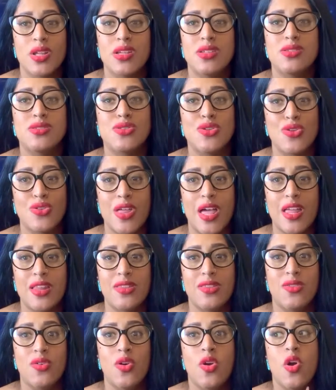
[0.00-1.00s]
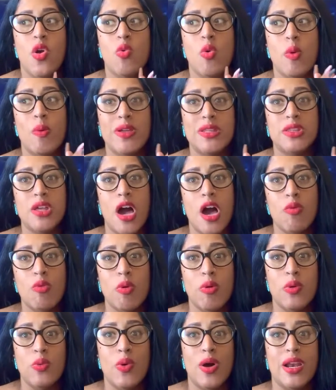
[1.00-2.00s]
So that what we thought, what
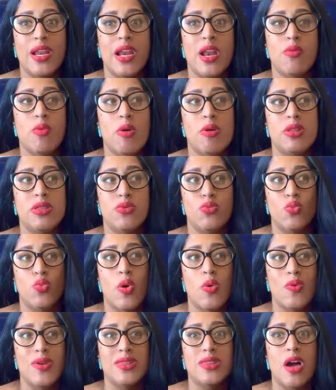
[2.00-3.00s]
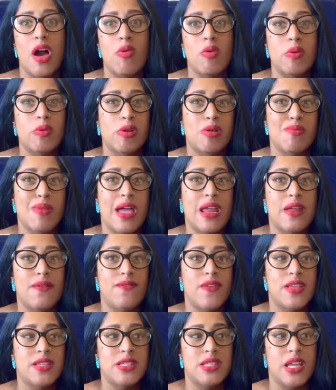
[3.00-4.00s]
we wanted, and what we thought we were
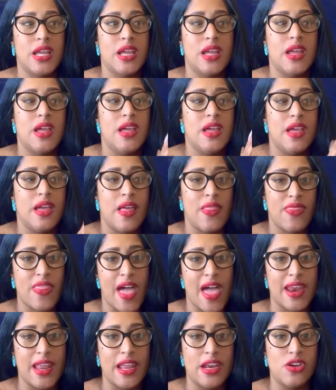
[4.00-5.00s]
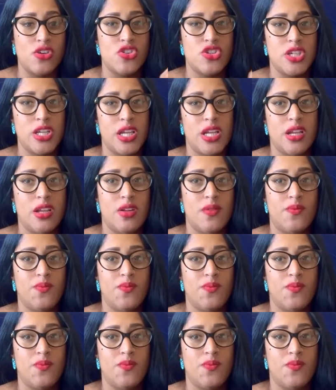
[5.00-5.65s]
manifesting in that energy,